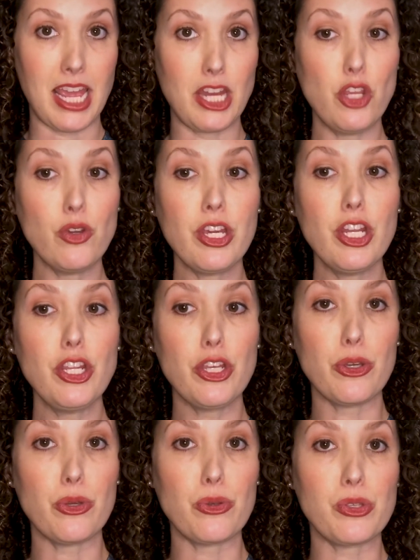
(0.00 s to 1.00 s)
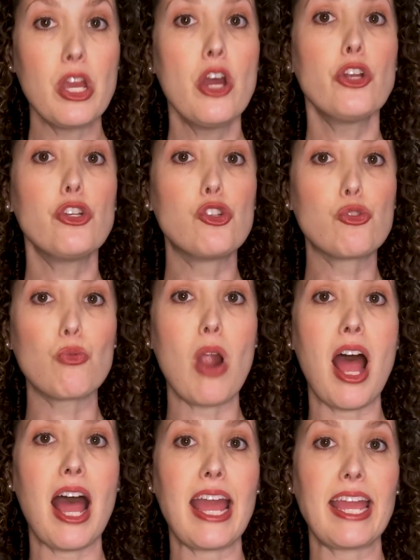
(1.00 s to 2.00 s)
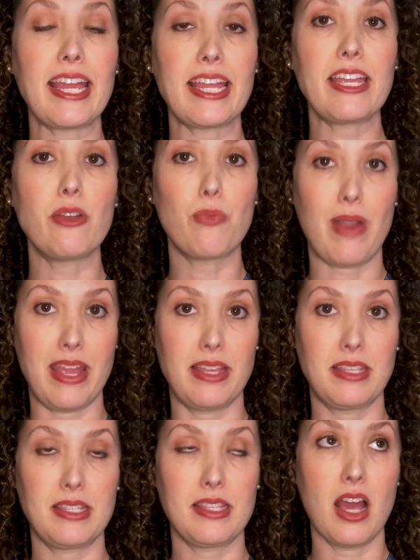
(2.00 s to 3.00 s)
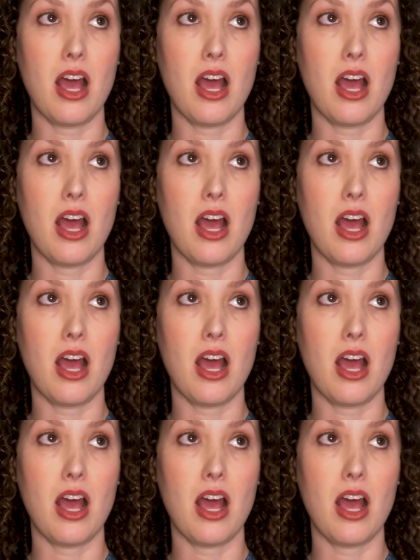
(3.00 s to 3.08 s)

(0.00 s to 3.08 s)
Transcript: and you could use dry erase.